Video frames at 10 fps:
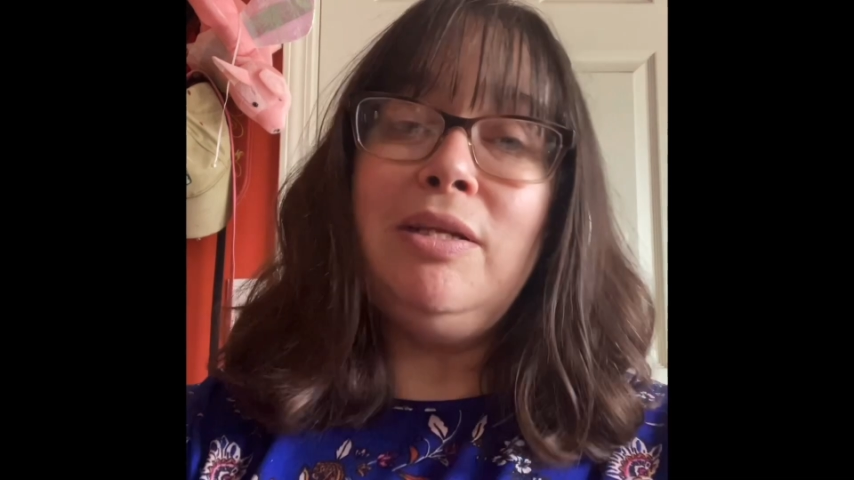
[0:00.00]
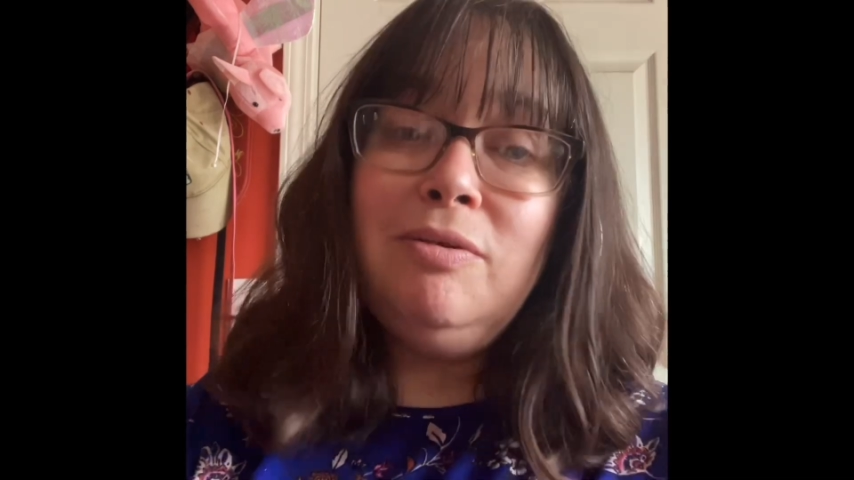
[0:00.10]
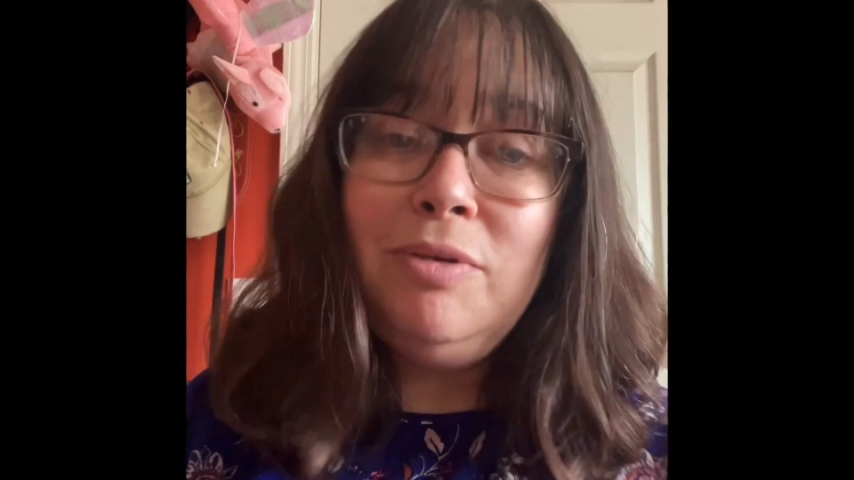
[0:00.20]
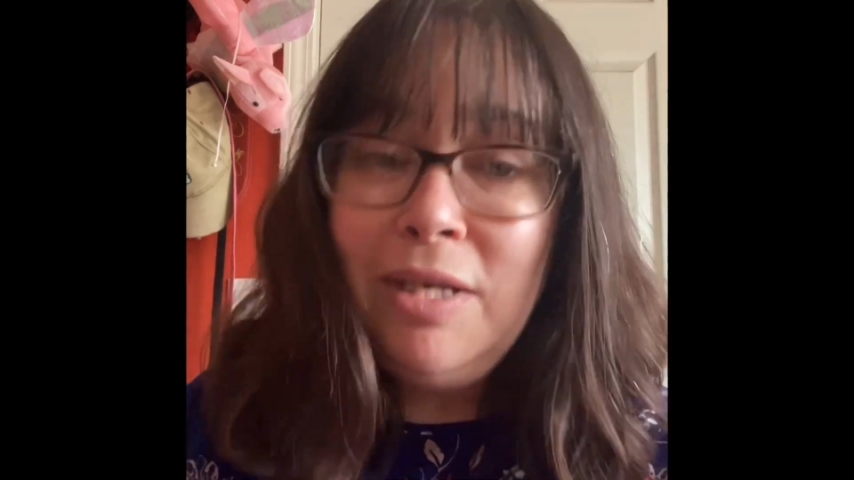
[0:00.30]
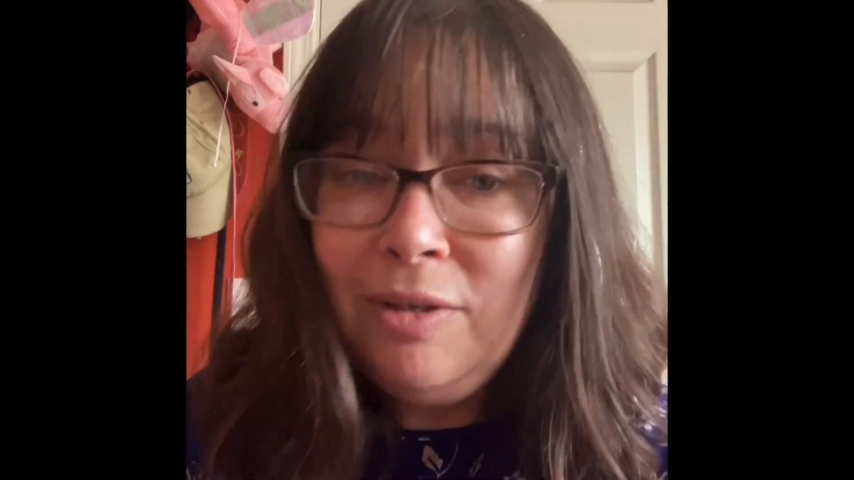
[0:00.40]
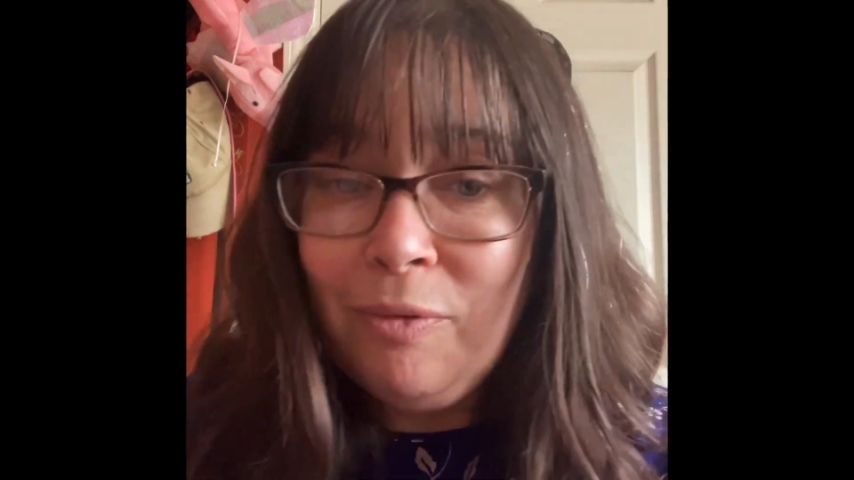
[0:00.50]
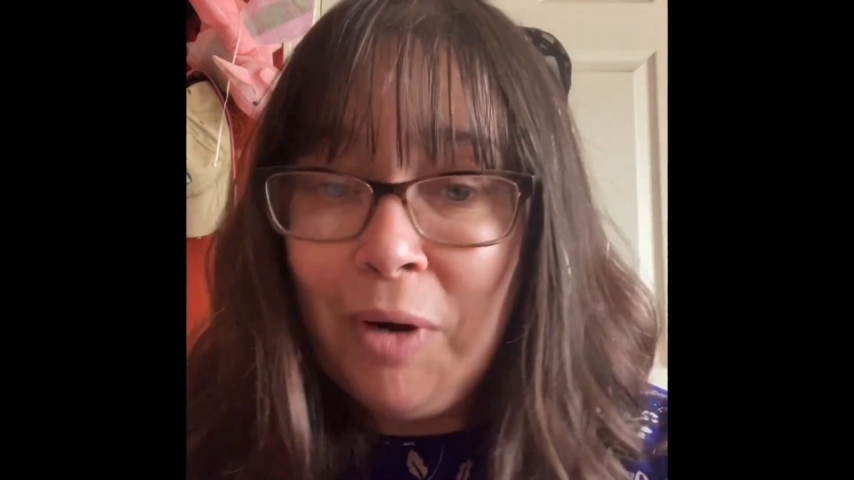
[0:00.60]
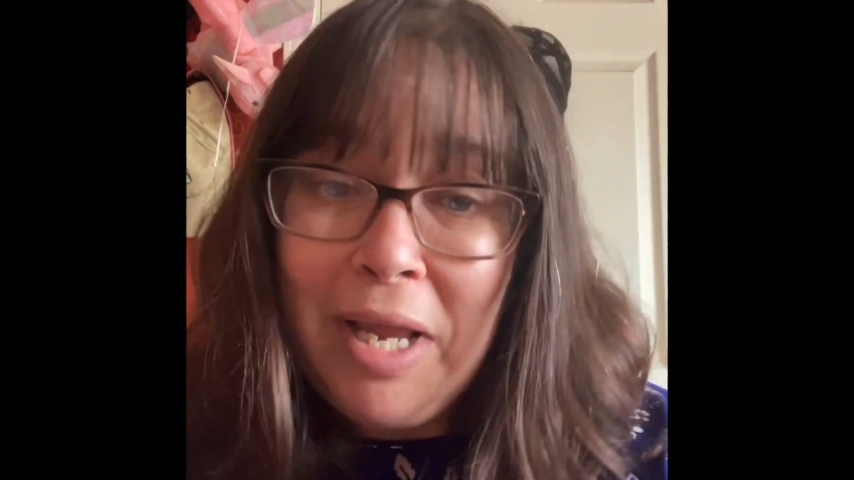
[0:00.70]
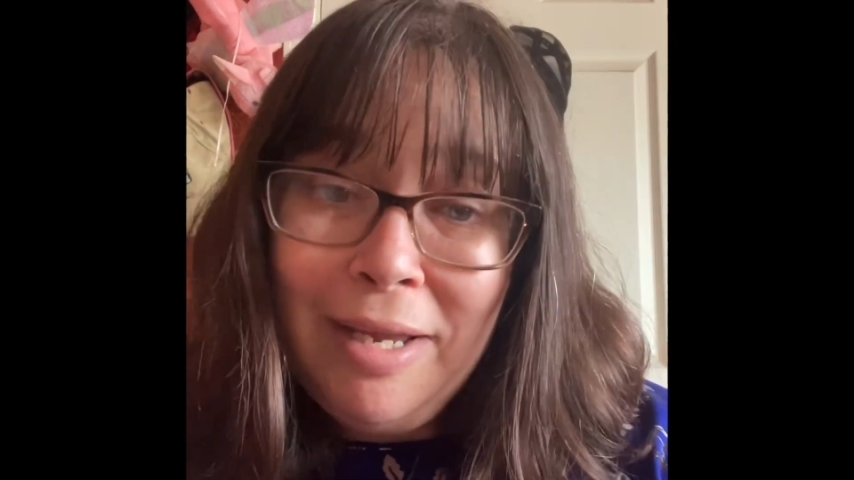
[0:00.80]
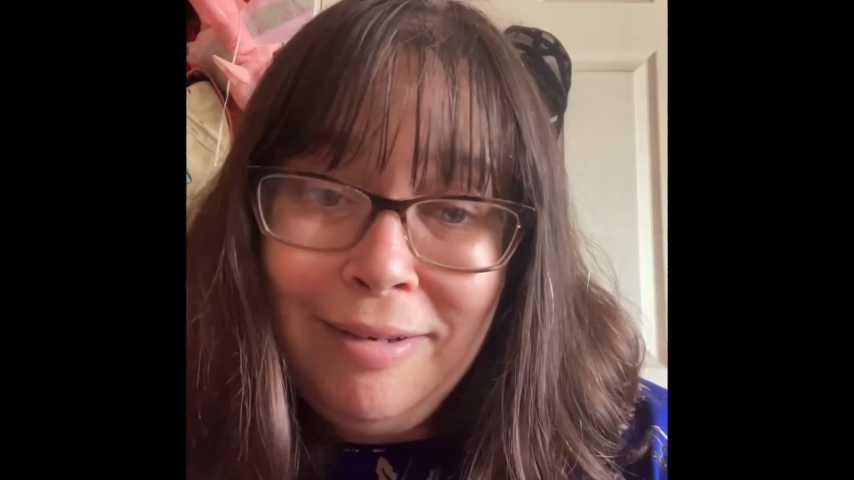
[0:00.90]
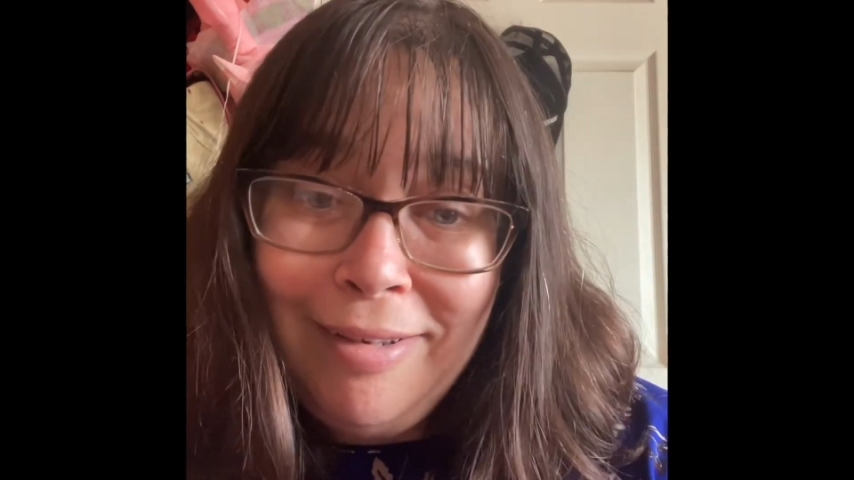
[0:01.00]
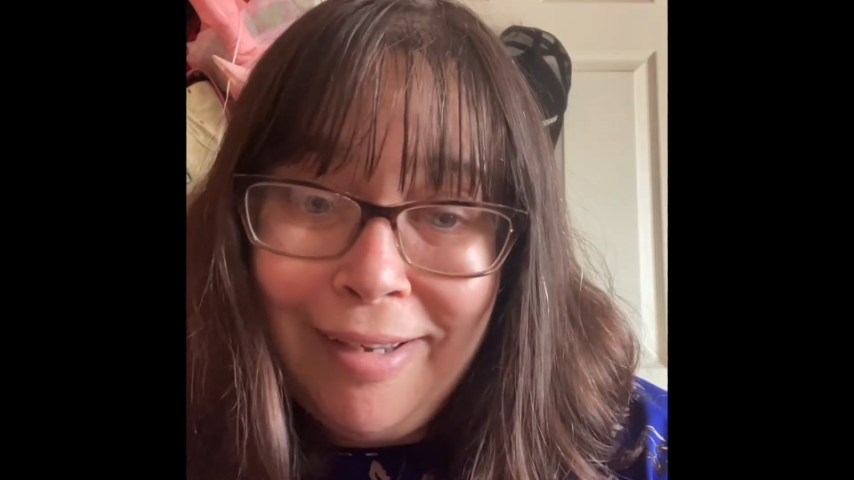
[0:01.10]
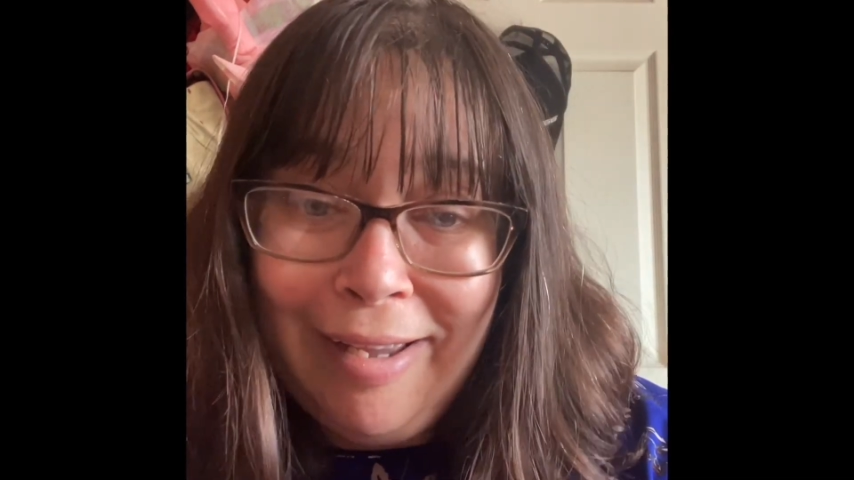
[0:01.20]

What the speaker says: do need the rain,